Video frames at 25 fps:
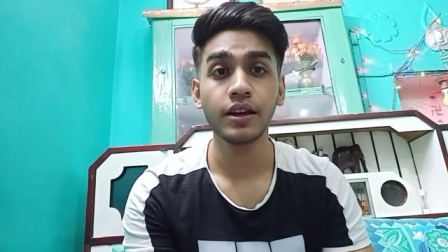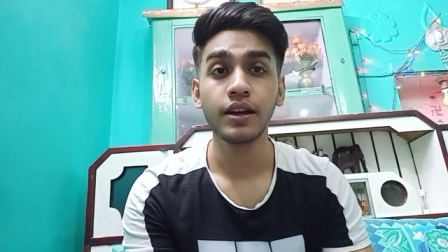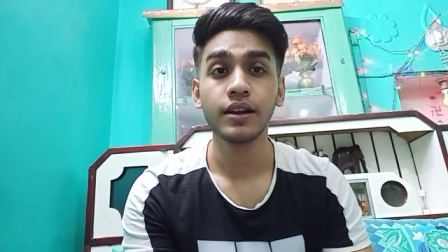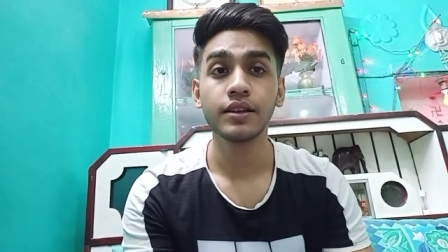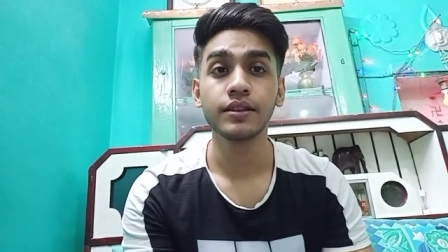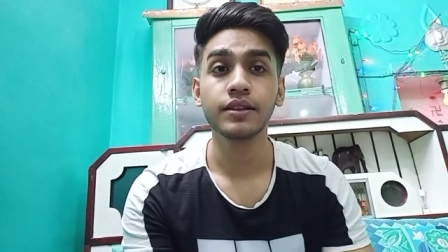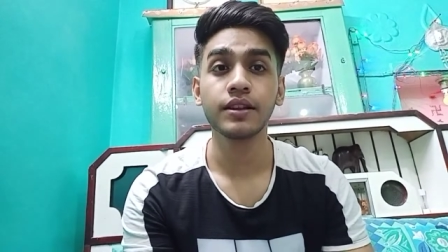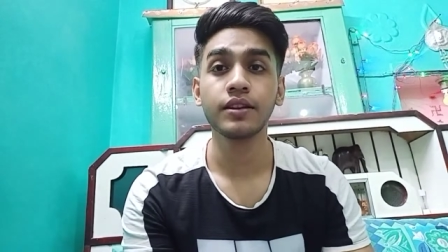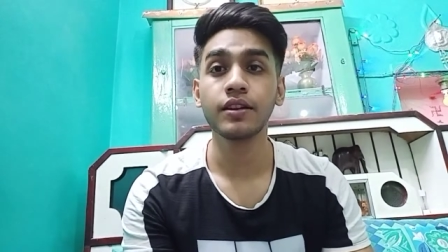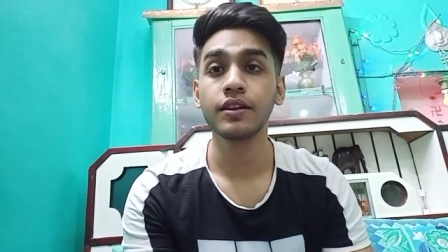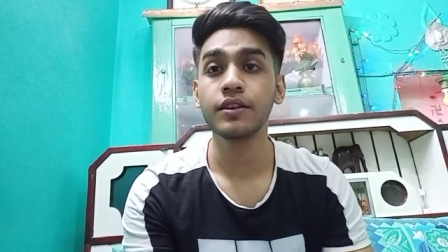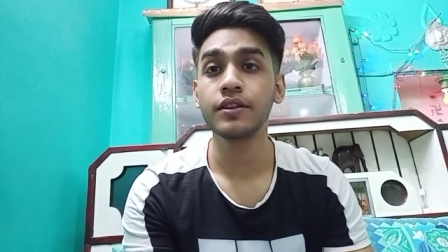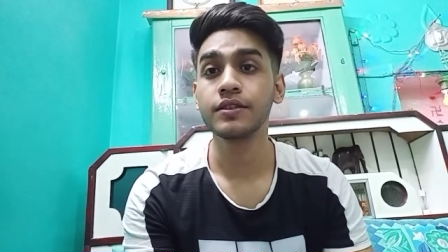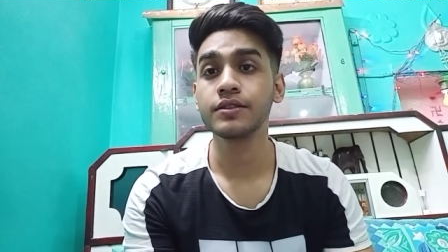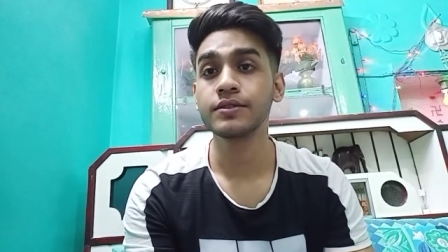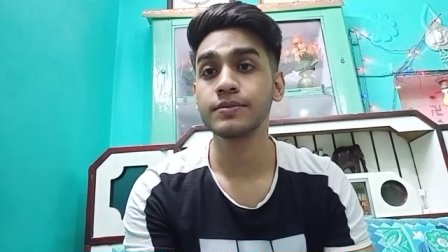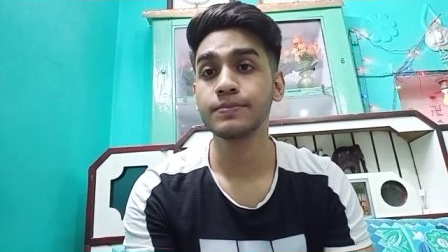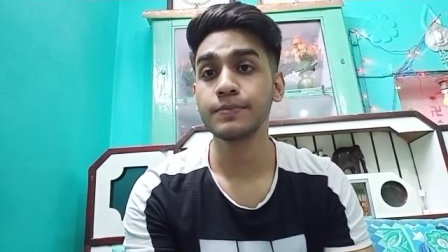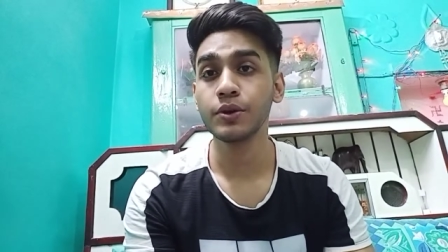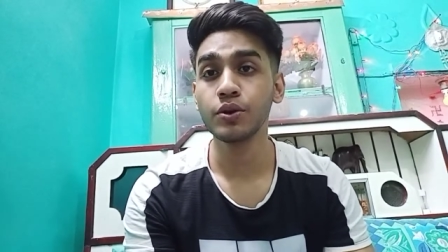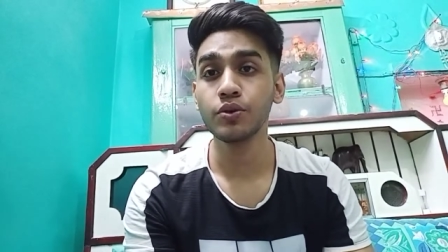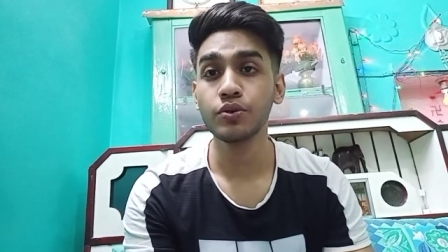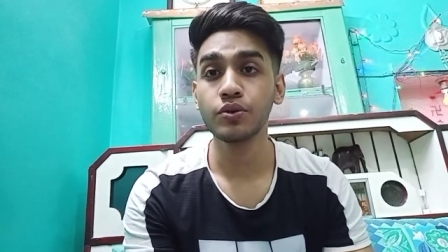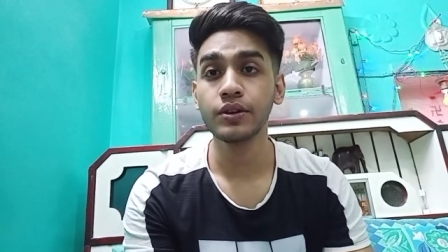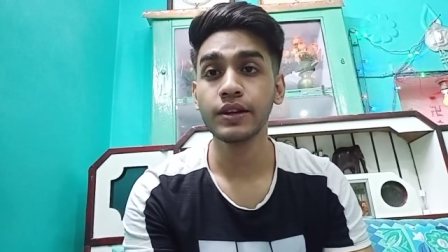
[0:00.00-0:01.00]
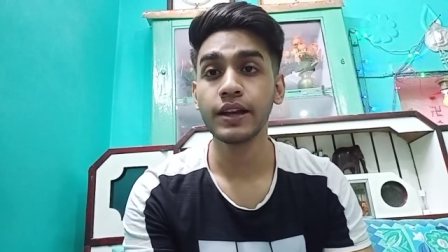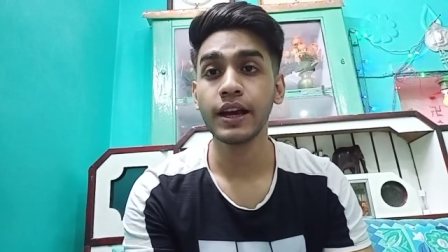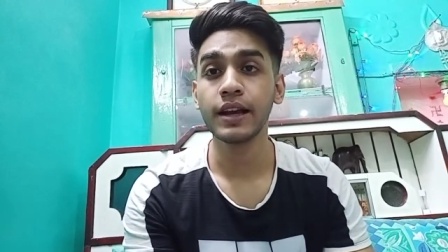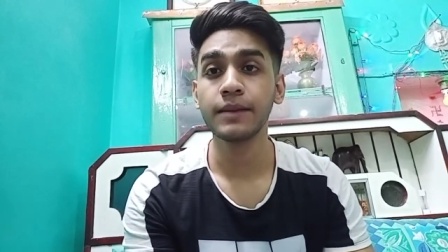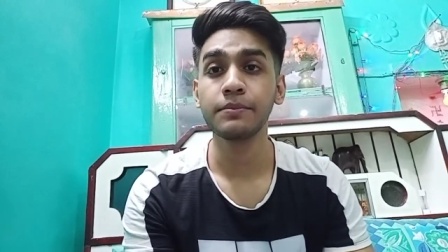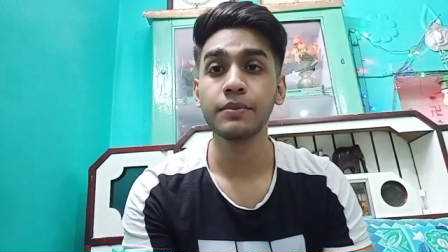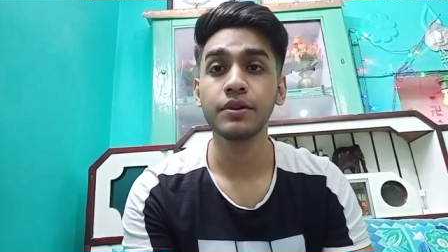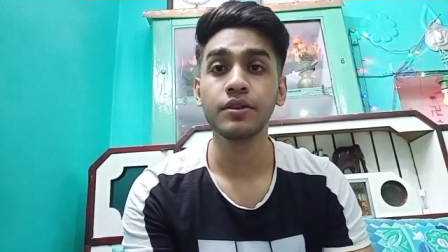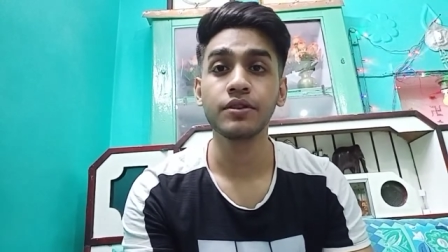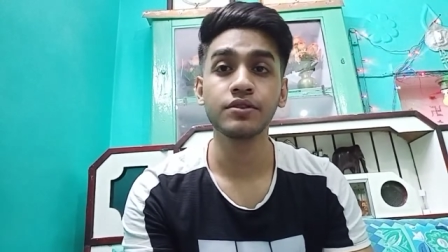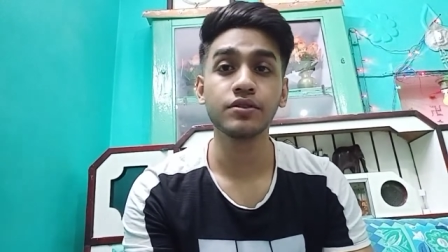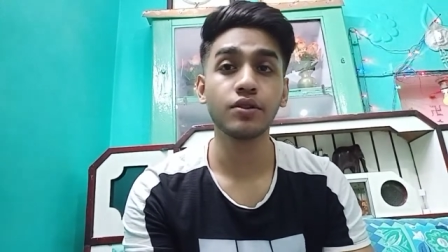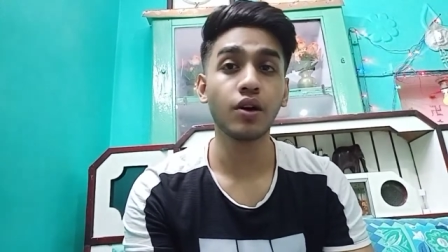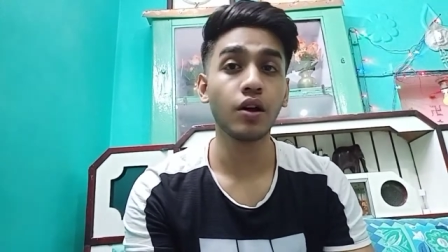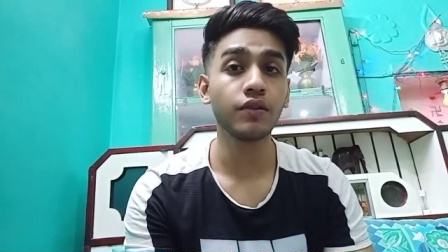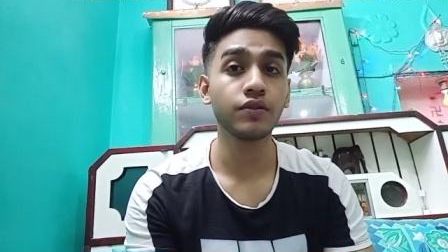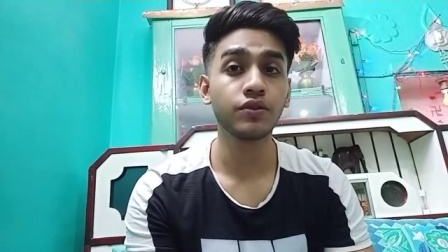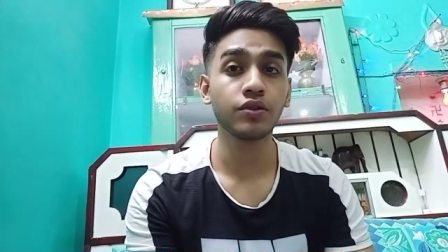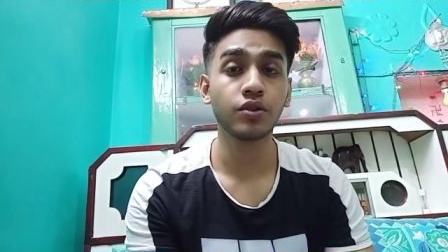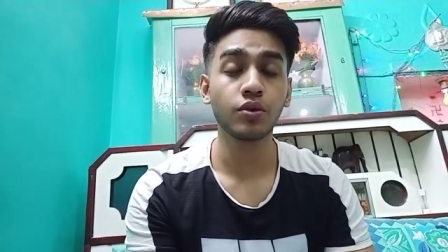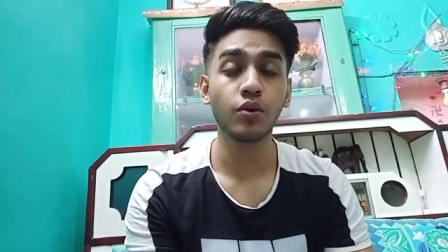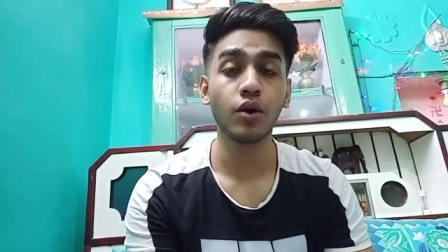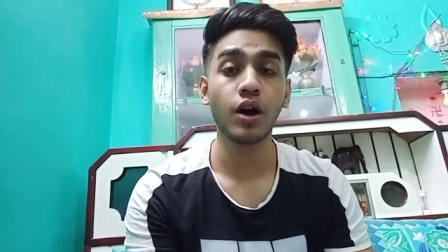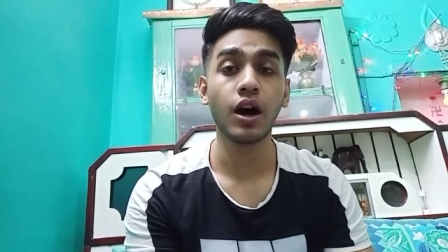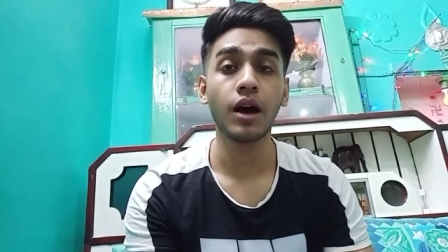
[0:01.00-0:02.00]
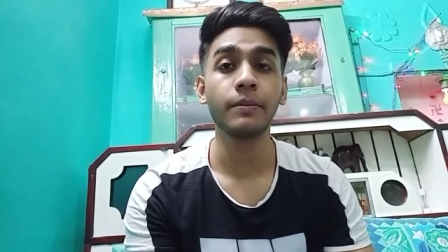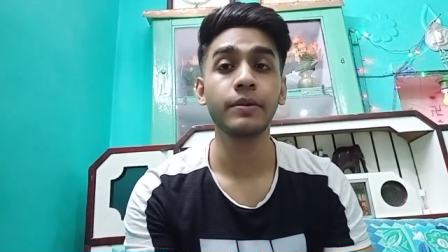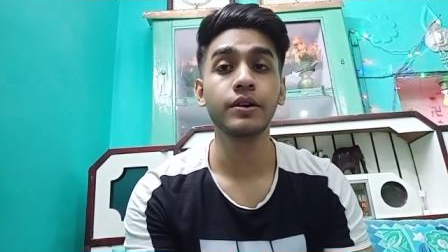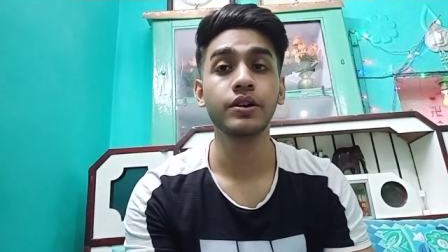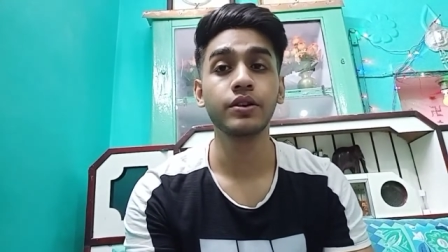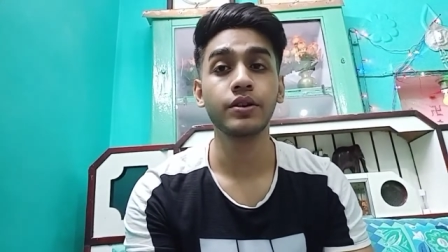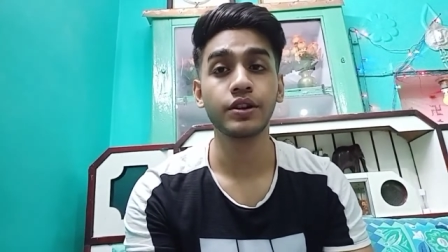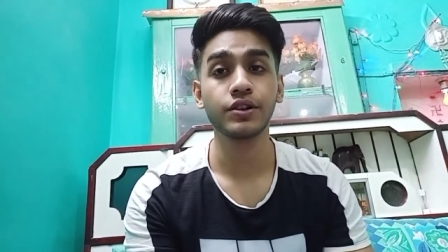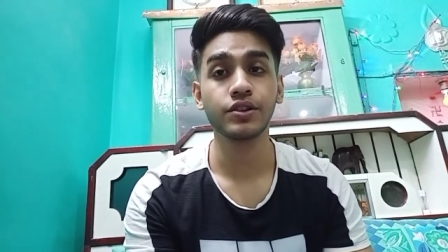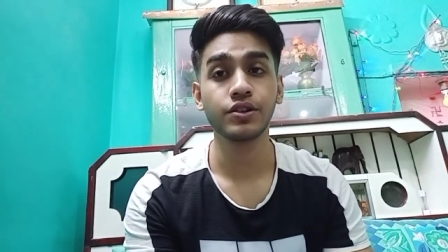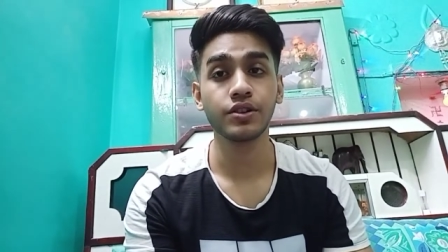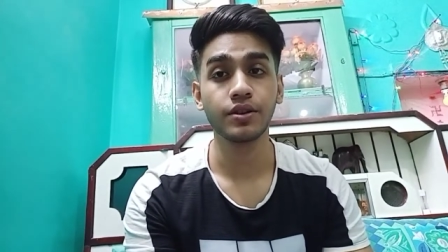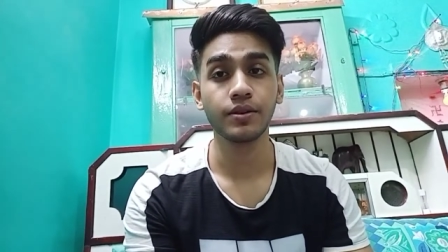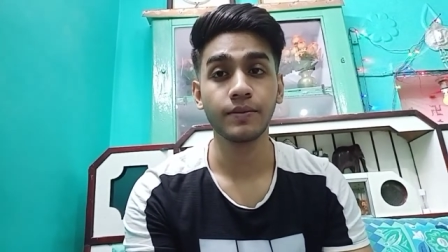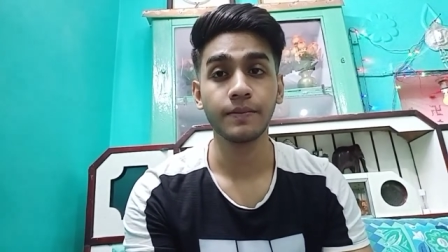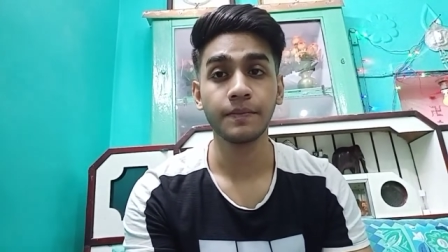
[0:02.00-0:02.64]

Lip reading: then the dispute can be resolved through arbitration.